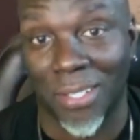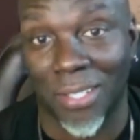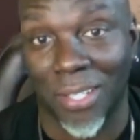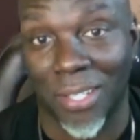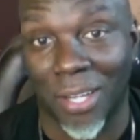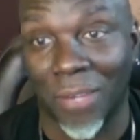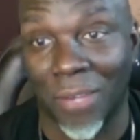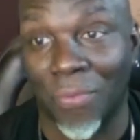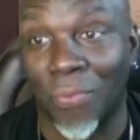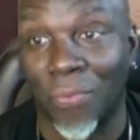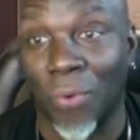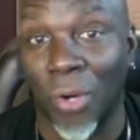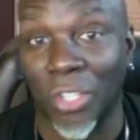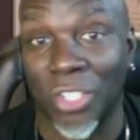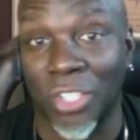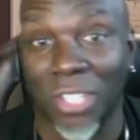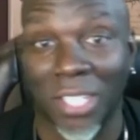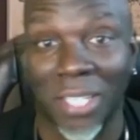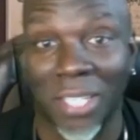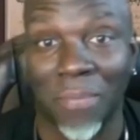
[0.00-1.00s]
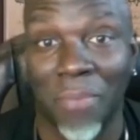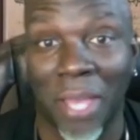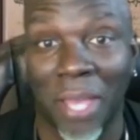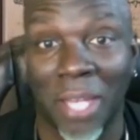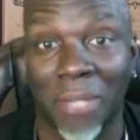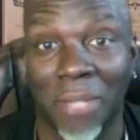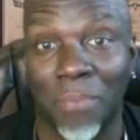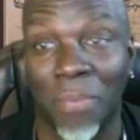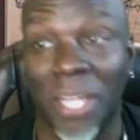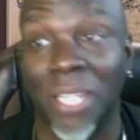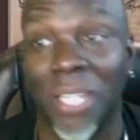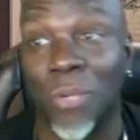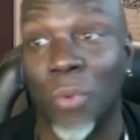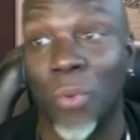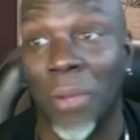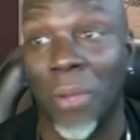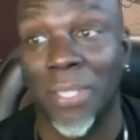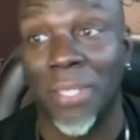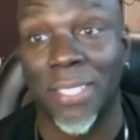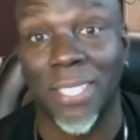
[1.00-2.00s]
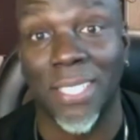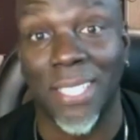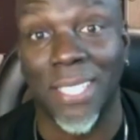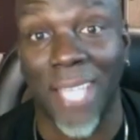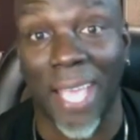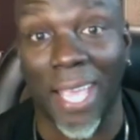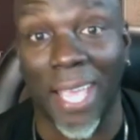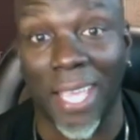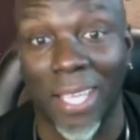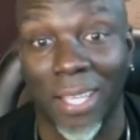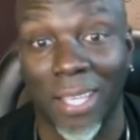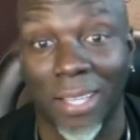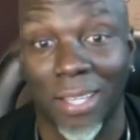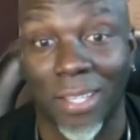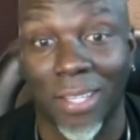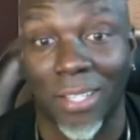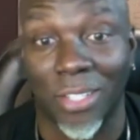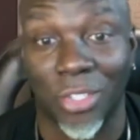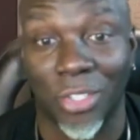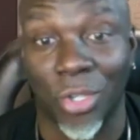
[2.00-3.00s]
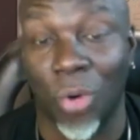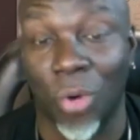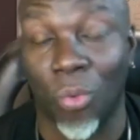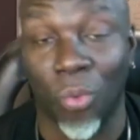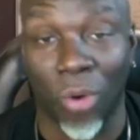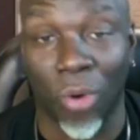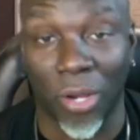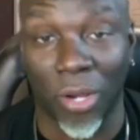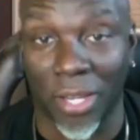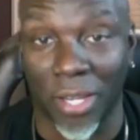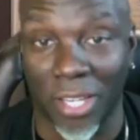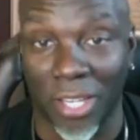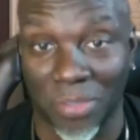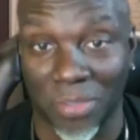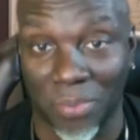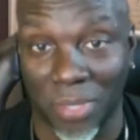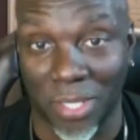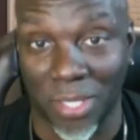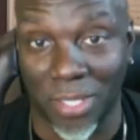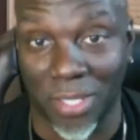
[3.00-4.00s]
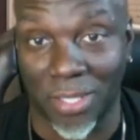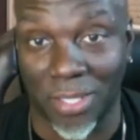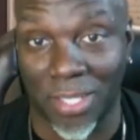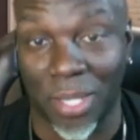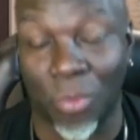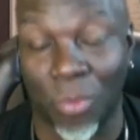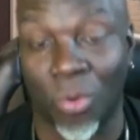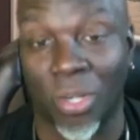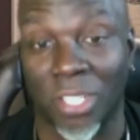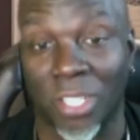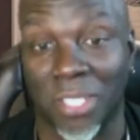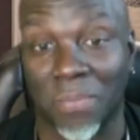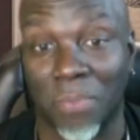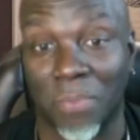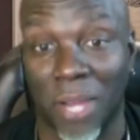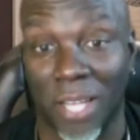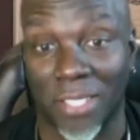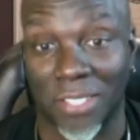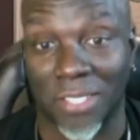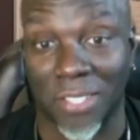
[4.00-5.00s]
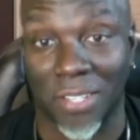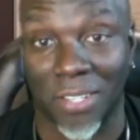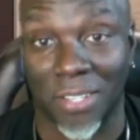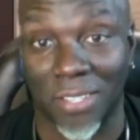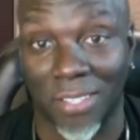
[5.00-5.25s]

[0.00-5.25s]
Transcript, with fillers: unfortunately, men, many women today don't want a husband, they want a sponsor.